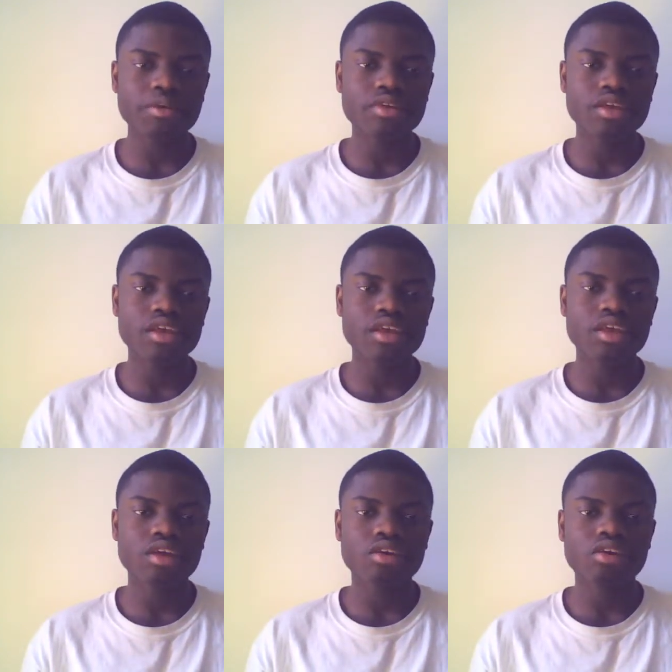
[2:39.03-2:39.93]
dealing and
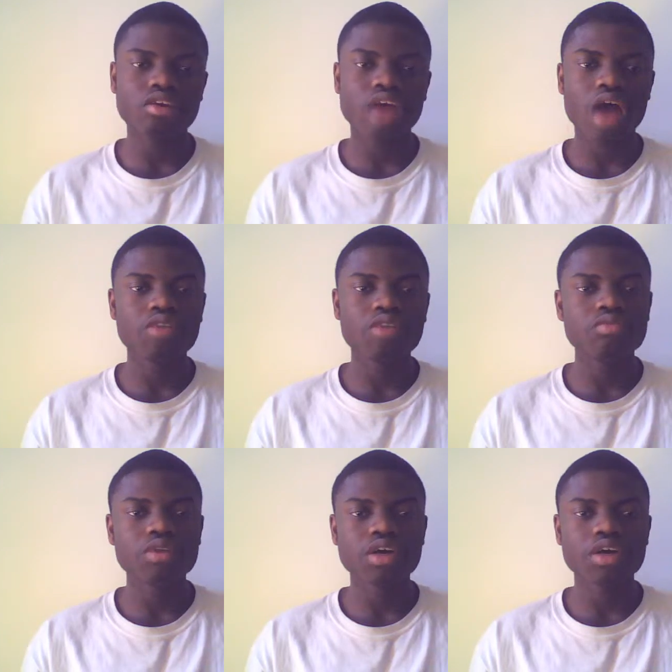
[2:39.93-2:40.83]
a good out
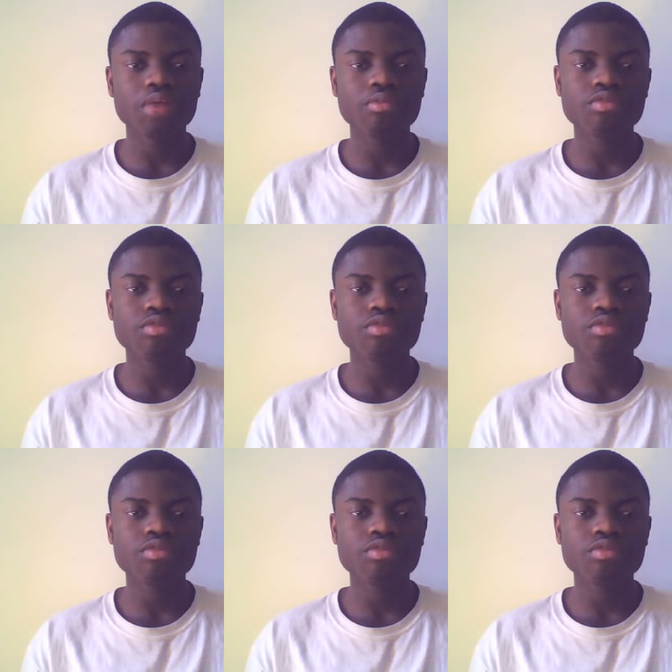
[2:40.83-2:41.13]
when it comes